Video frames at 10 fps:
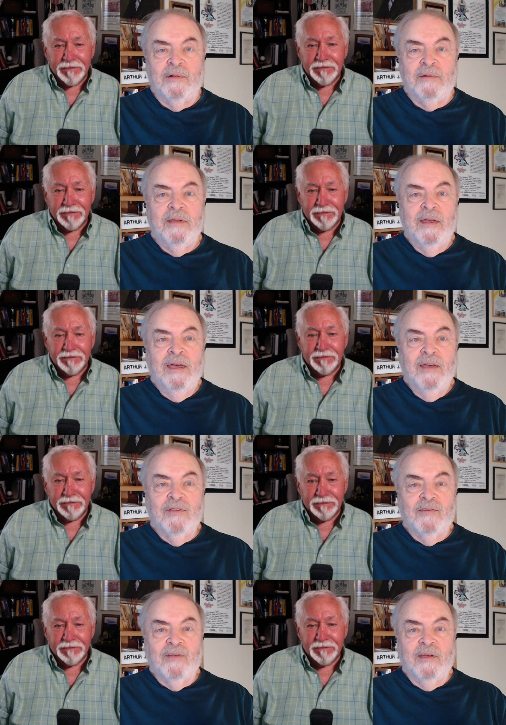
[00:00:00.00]
Speaker 1: and
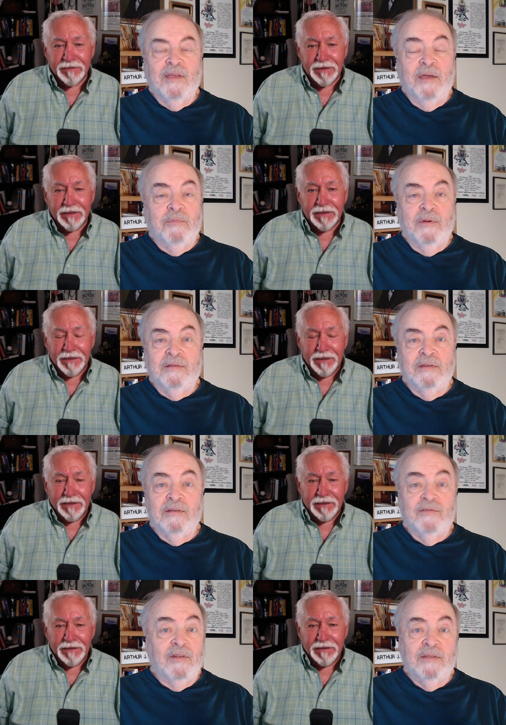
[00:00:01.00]
things like that. But
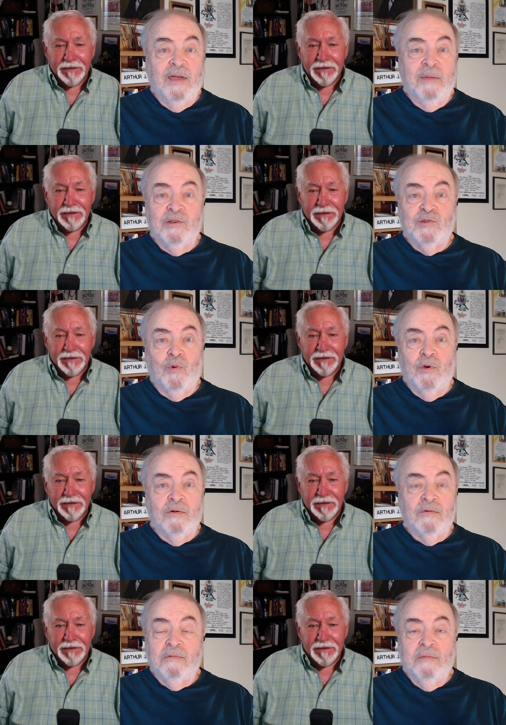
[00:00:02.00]
sun damaged
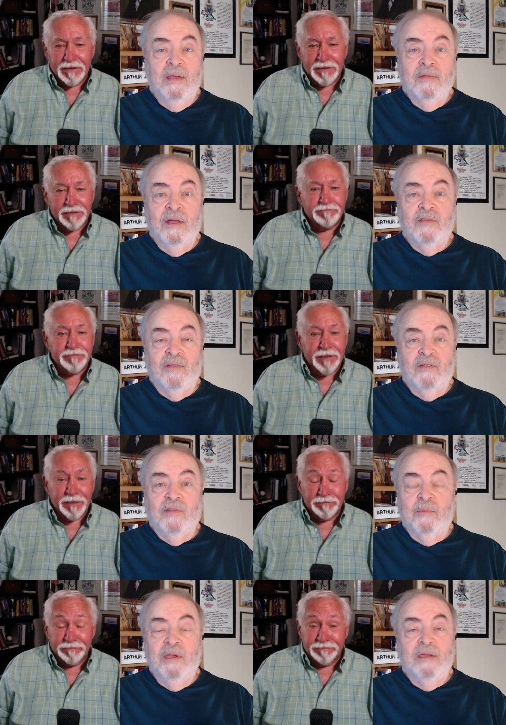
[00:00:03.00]
world, that says to
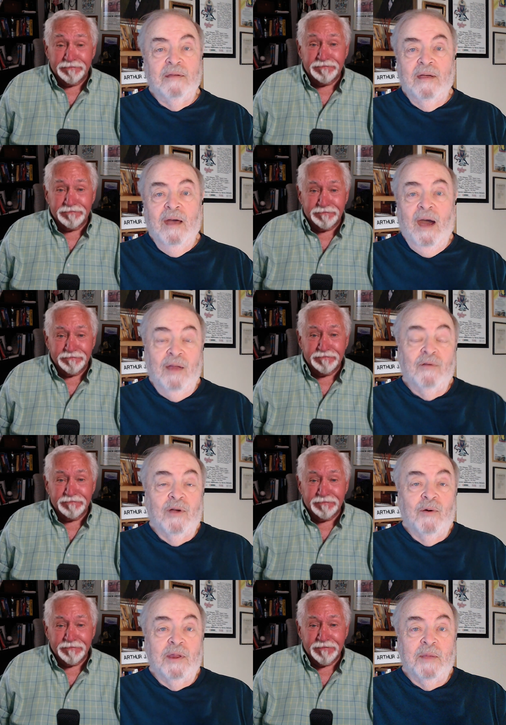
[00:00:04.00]
me, yep. I don't
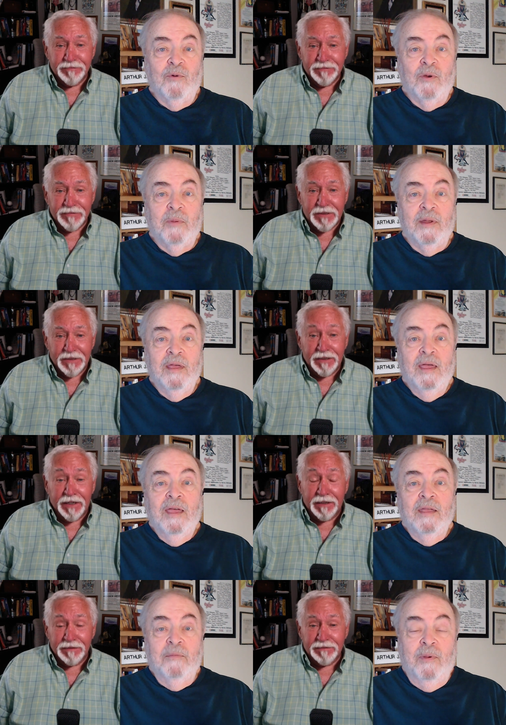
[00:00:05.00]
go anymore. But
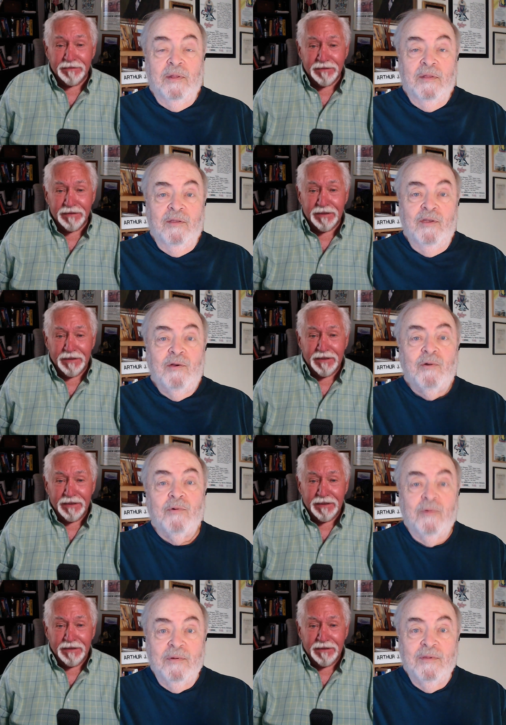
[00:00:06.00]
Speaker 2: yeah, but
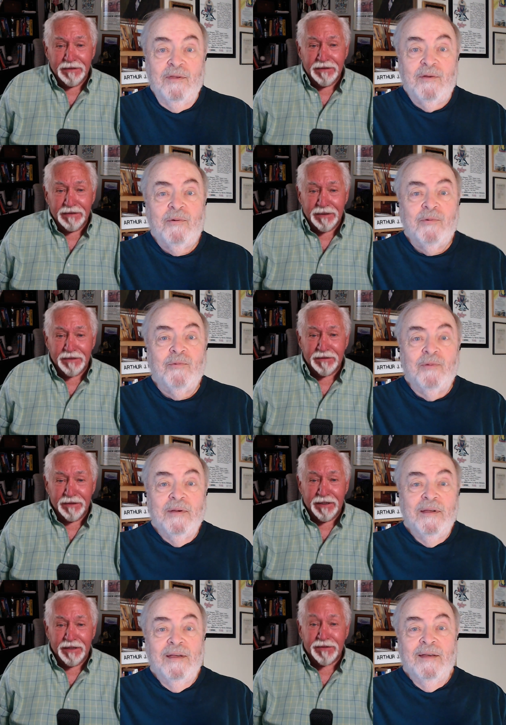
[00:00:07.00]
you, you.
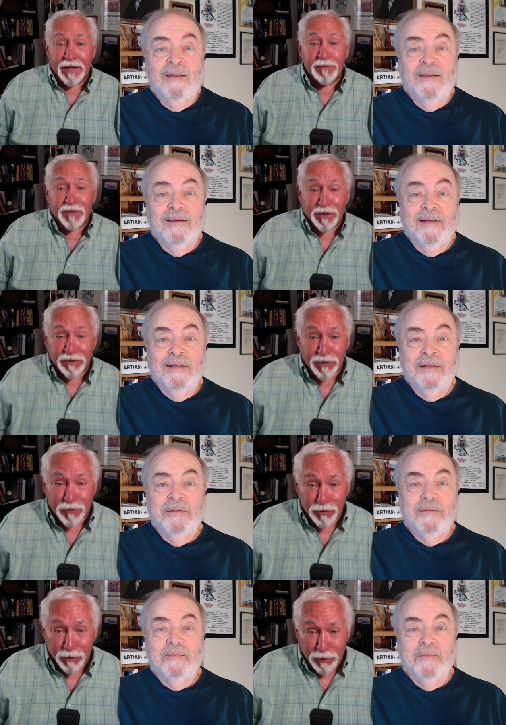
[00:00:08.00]
It, it's
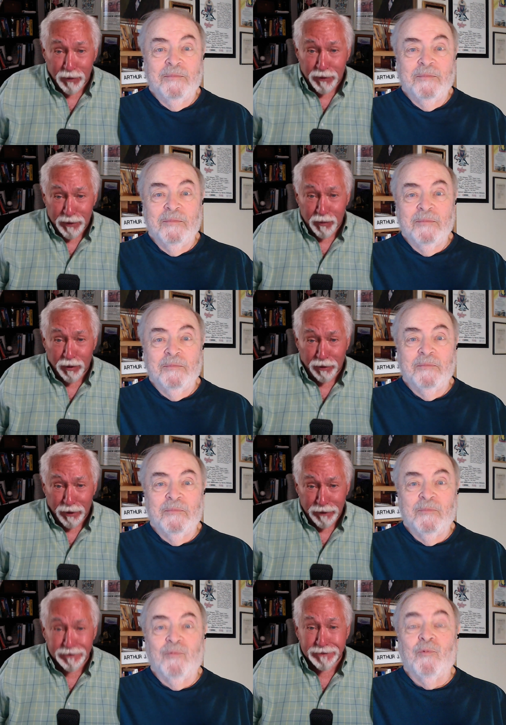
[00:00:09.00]
obvious that you don't go
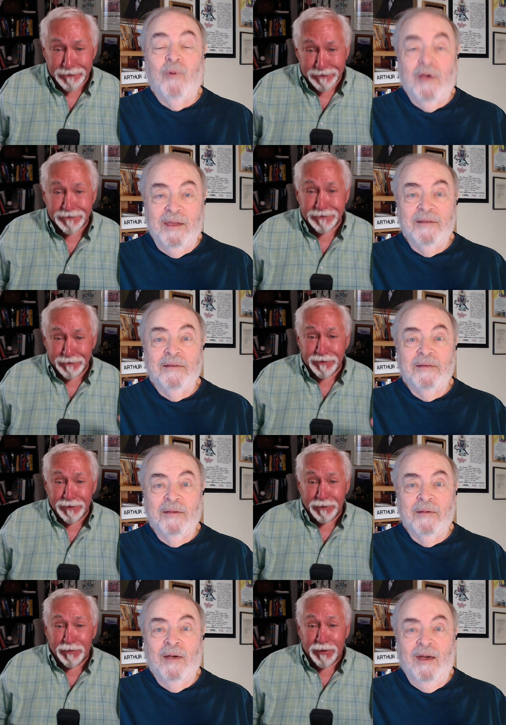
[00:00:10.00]
anymore, Art. Right.
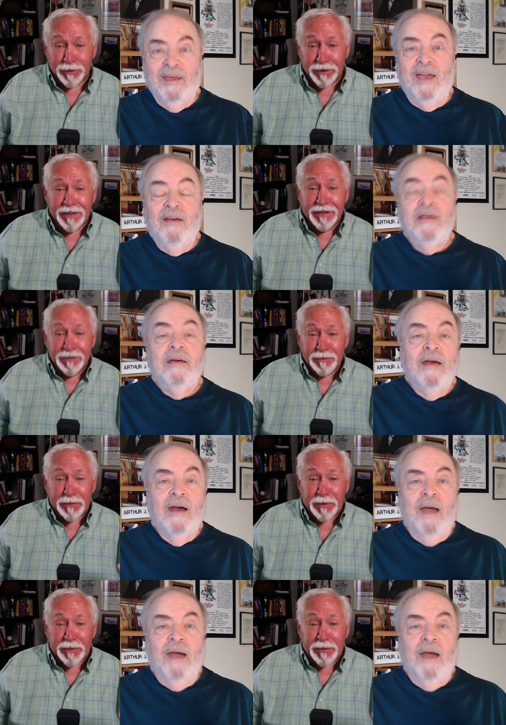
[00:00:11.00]
Uh, you, you, I'm